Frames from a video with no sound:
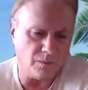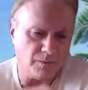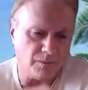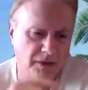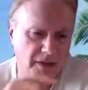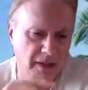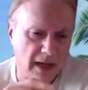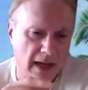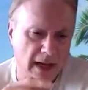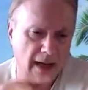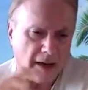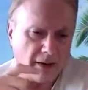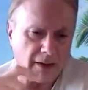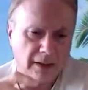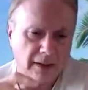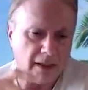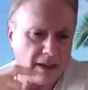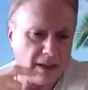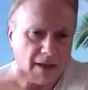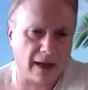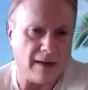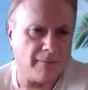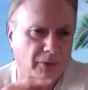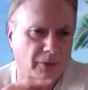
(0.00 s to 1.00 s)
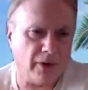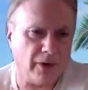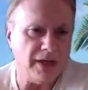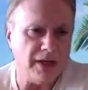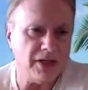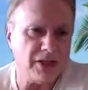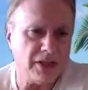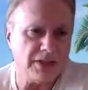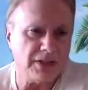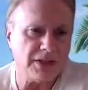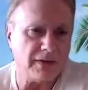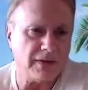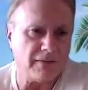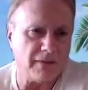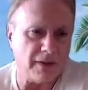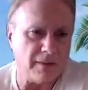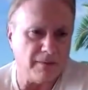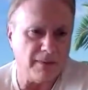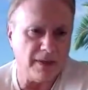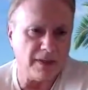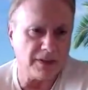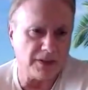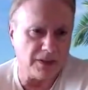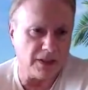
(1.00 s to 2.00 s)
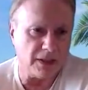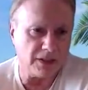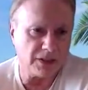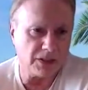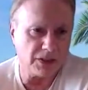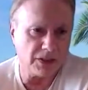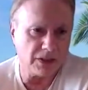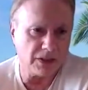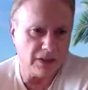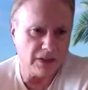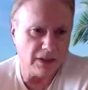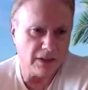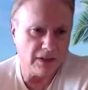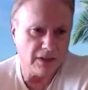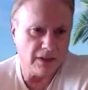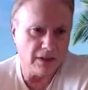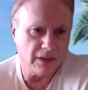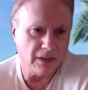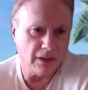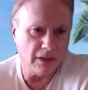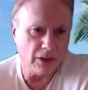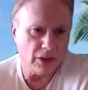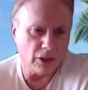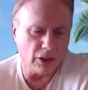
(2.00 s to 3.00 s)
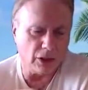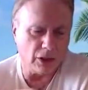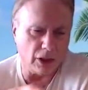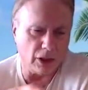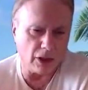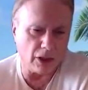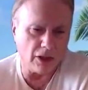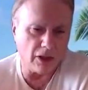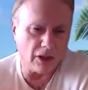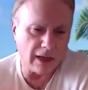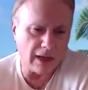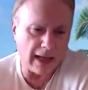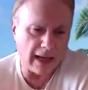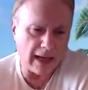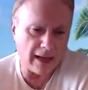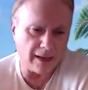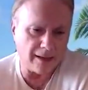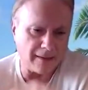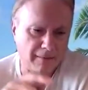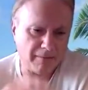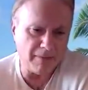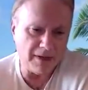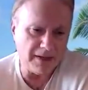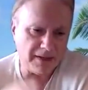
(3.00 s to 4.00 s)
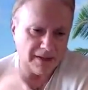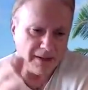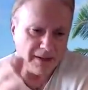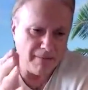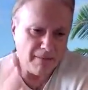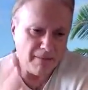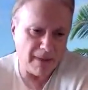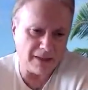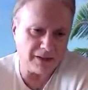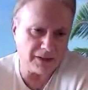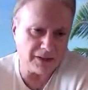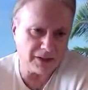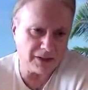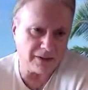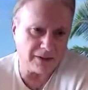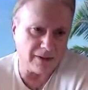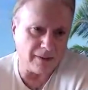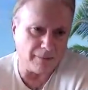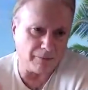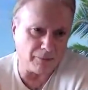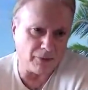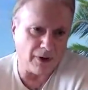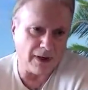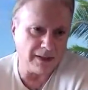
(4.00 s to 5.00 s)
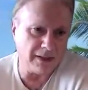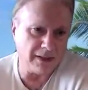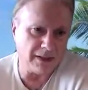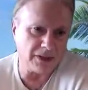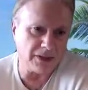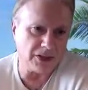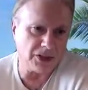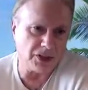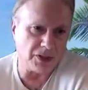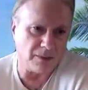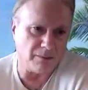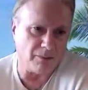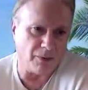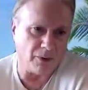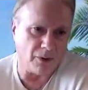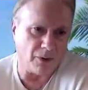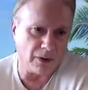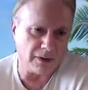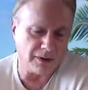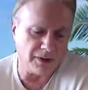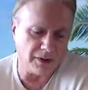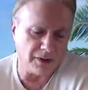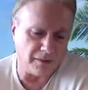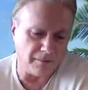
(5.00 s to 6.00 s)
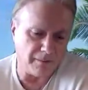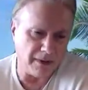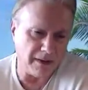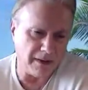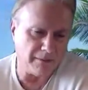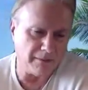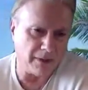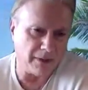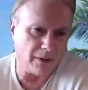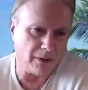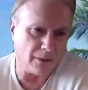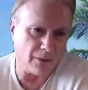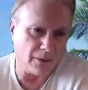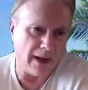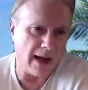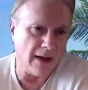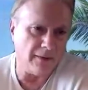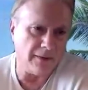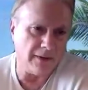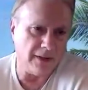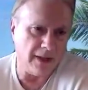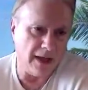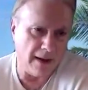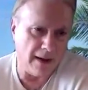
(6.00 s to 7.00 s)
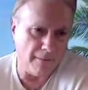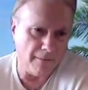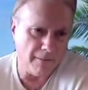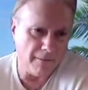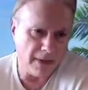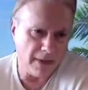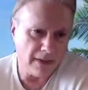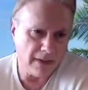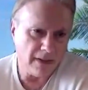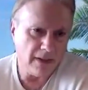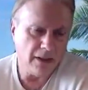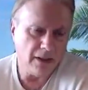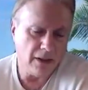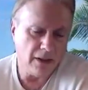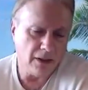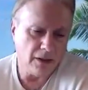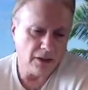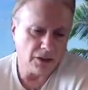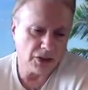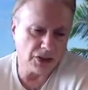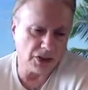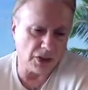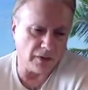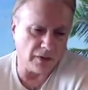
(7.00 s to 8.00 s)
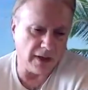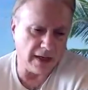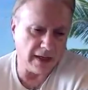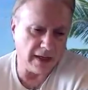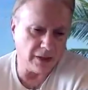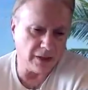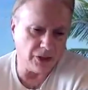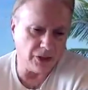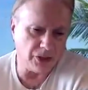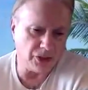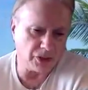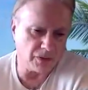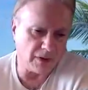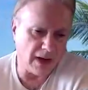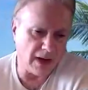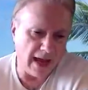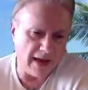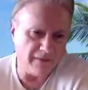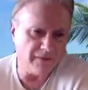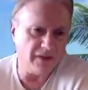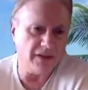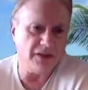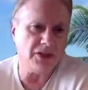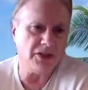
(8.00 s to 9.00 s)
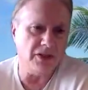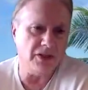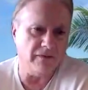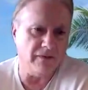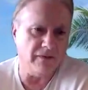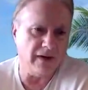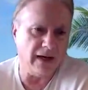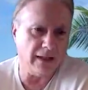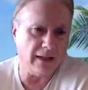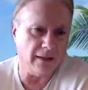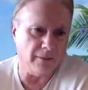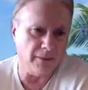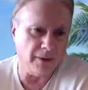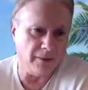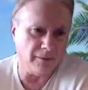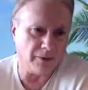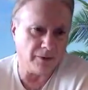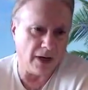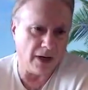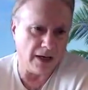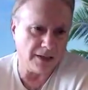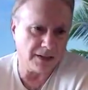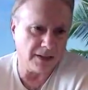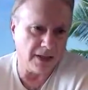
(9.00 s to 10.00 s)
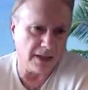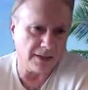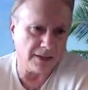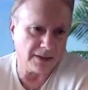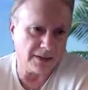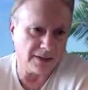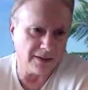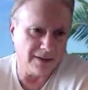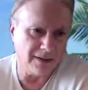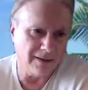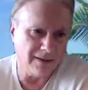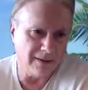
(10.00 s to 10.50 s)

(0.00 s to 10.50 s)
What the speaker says: down in the operations of the business learn how to be the mentor-apprentice support to the people around them so they can drive this development process.